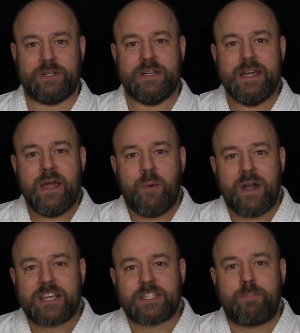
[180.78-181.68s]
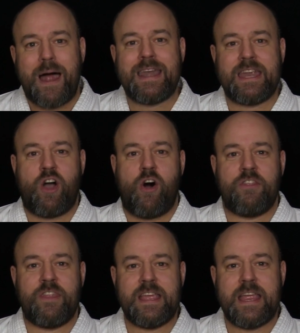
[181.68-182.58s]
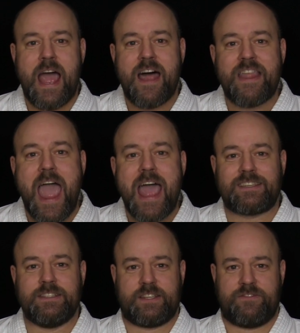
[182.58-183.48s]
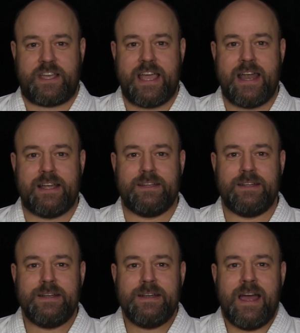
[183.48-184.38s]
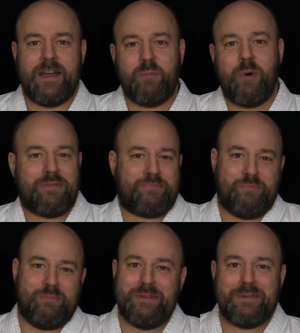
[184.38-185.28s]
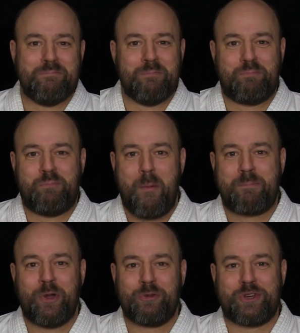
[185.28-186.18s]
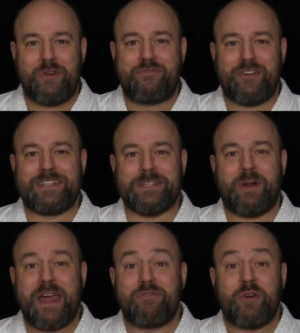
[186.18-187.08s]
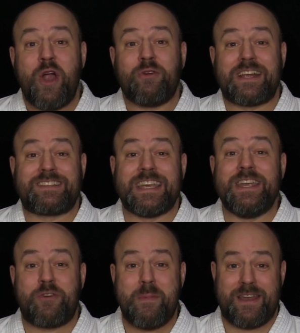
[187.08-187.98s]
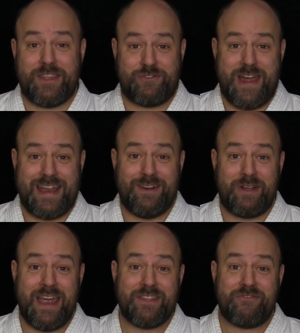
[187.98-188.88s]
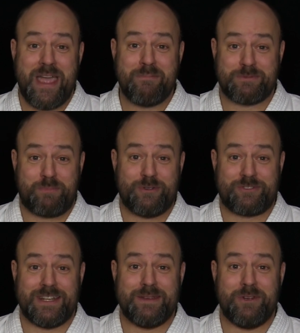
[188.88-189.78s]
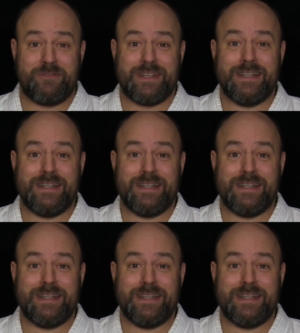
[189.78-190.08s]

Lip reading: We're expanding on the essence of the kata. And what pop culture references, but everyone knows that scene from Enter the Dragon, okay, the famous Bruce Lee movie,